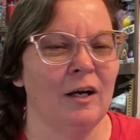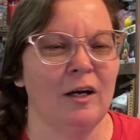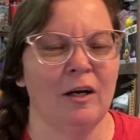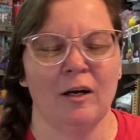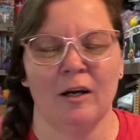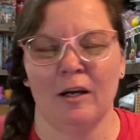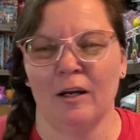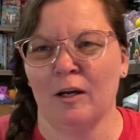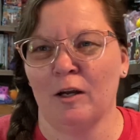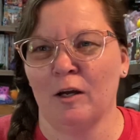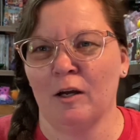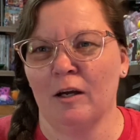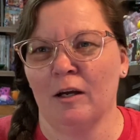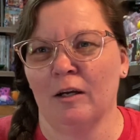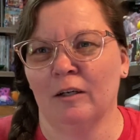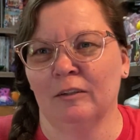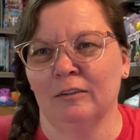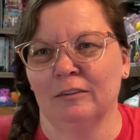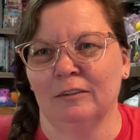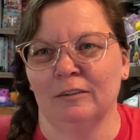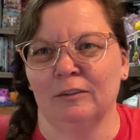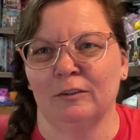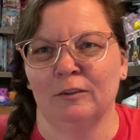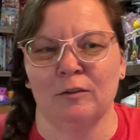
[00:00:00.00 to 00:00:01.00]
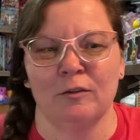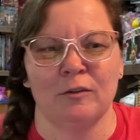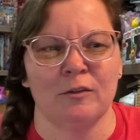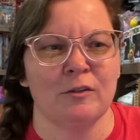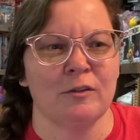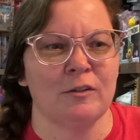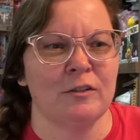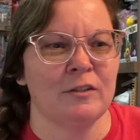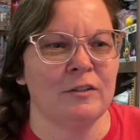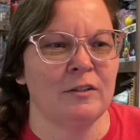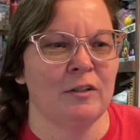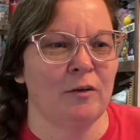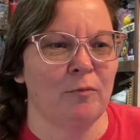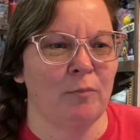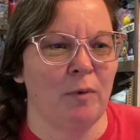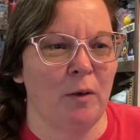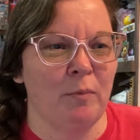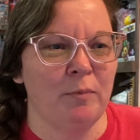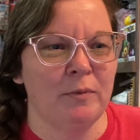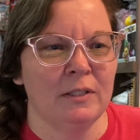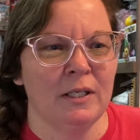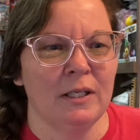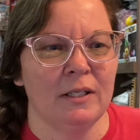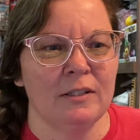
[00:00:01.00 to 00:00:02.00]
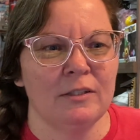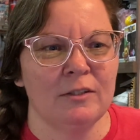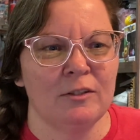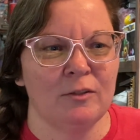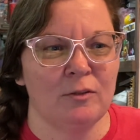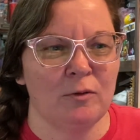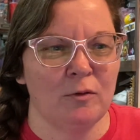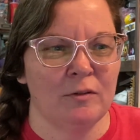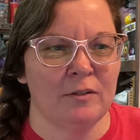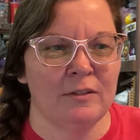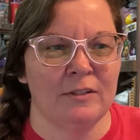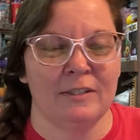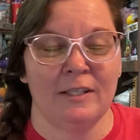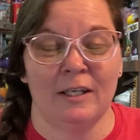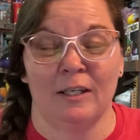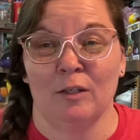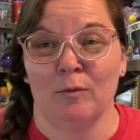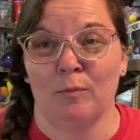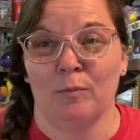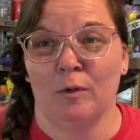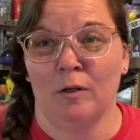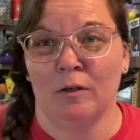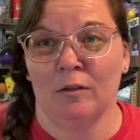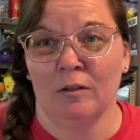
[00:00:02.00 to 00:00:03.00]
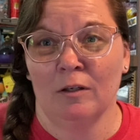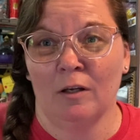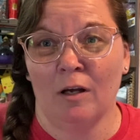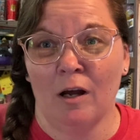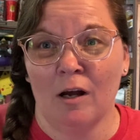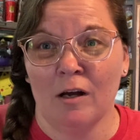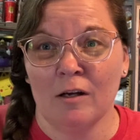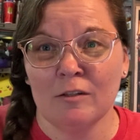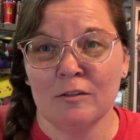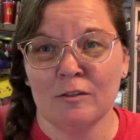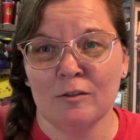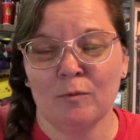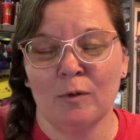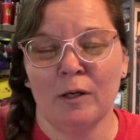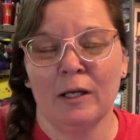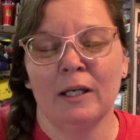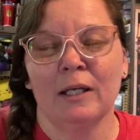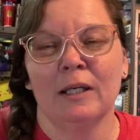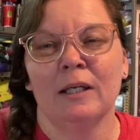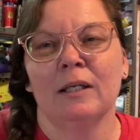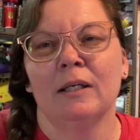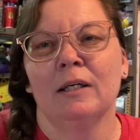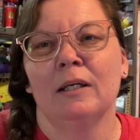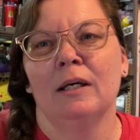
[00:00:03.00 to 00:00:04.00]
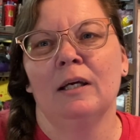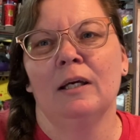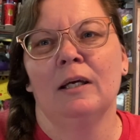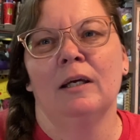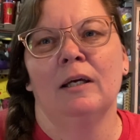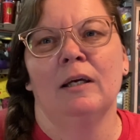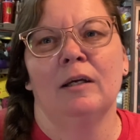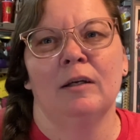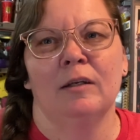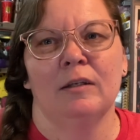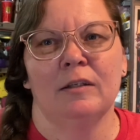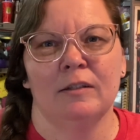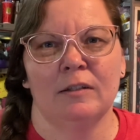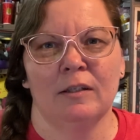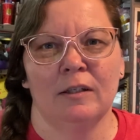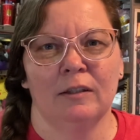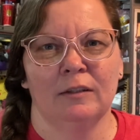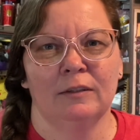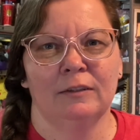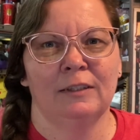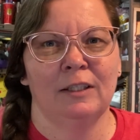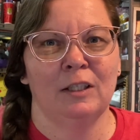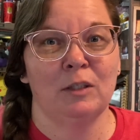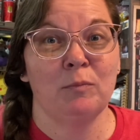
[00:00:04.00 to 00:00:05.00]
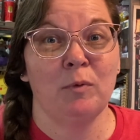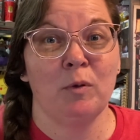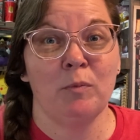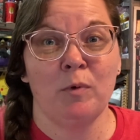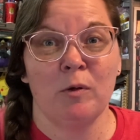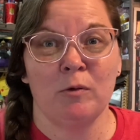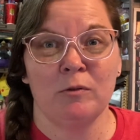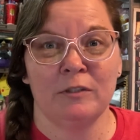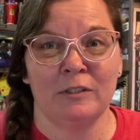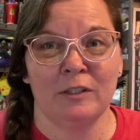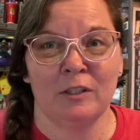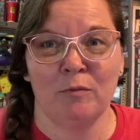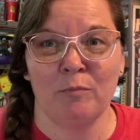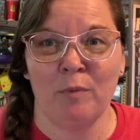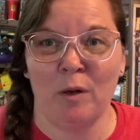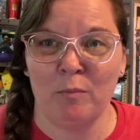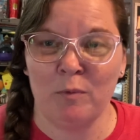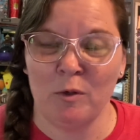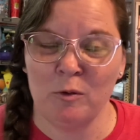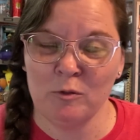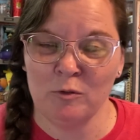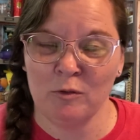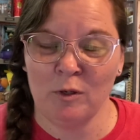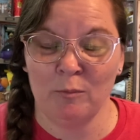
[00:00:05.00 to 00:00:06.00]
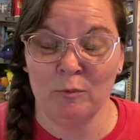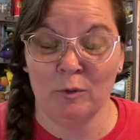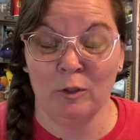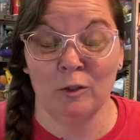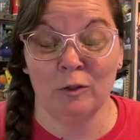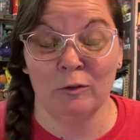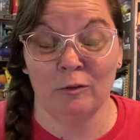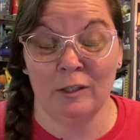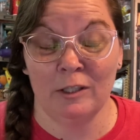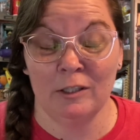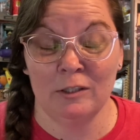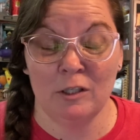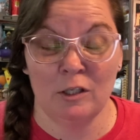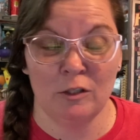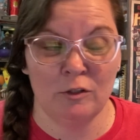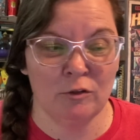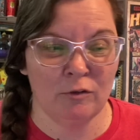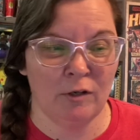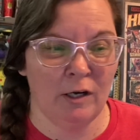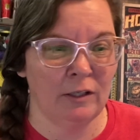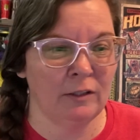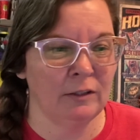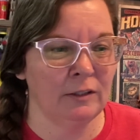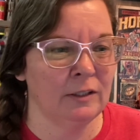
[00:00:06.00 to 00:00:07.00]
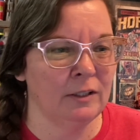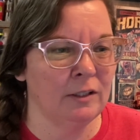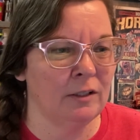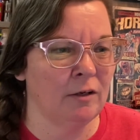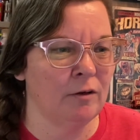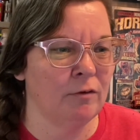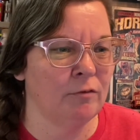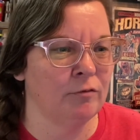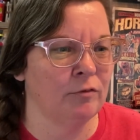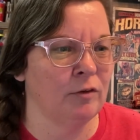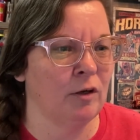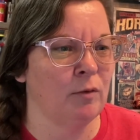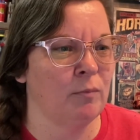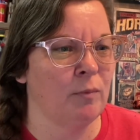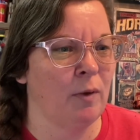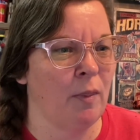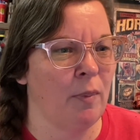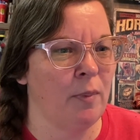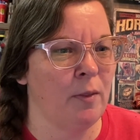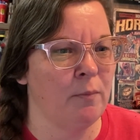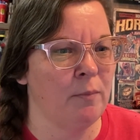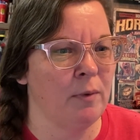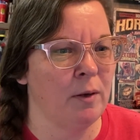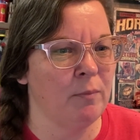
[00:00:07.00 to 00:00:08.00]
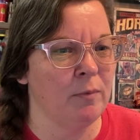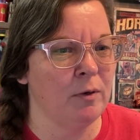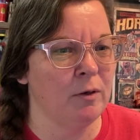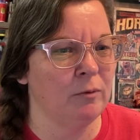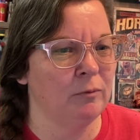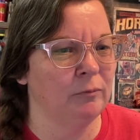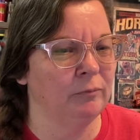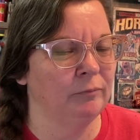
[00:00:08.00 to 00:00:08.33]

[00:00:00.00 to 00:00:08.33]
All right, so there's some updates to the Sanibel Causeway. Sanibel posted a memo, so I'm going to read directly from the memo.